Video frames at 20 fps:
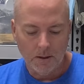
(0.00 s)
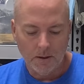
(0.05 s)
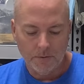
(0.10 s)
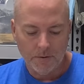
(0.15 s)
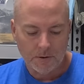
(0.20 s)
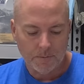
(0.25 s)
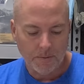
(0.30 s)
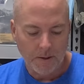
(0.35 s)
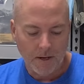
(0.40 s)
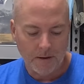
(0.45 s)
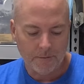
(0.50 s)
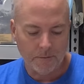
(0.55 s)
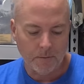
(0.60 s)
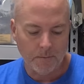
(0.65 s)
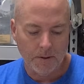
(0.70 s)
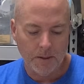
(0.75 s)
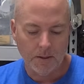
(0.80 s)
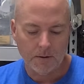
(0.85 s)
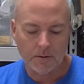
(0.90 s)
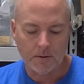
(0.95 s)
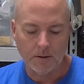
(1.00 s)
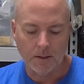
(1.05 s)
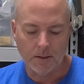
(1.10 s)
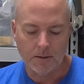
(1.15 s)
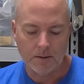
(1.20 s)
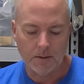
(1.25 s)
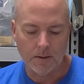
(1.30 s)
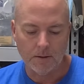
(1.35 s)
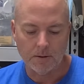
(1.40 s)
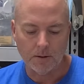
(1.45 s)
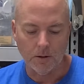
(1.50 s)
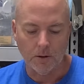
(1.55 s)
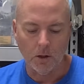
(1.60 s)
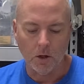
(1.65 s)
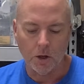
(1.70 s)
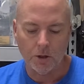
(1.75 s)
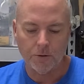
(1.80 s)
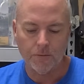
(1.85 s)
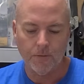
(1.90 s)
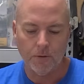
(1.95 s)
This bag for me, it's like I said, it's the
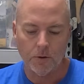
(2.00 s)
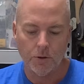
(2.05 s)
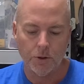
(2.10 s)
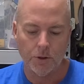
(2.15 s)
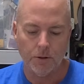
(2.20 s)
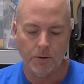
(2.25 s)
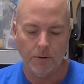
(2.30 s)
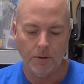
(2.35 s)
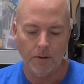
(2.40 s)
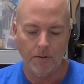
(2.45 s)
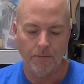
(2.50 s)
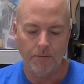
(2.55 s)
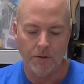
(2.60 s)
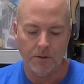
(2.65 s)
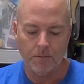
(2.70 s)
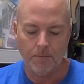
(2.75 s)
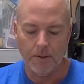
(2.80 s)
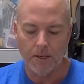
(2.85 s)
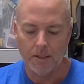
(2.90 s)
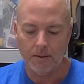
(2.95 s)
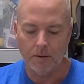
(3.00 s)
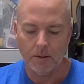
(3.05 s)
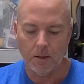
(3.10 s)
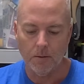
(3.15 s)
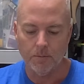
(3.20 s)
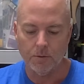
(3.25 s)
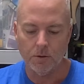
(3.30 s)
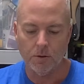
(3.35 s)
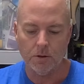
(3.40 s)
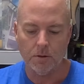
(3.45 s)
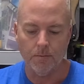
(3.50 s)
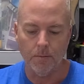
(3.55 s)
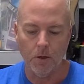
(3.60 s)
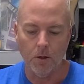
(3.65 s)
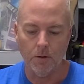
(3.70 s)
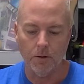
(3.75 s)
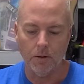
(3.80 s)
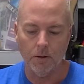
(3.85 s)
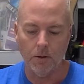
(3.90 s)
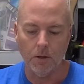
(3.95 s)
large version of this bag that comes in a
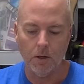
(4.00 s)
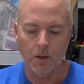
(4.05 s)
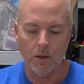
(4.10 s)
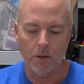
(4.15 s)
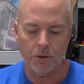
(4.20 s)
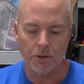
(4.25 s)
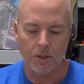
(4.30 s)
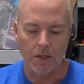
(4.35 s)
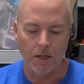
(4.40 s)
small and a large.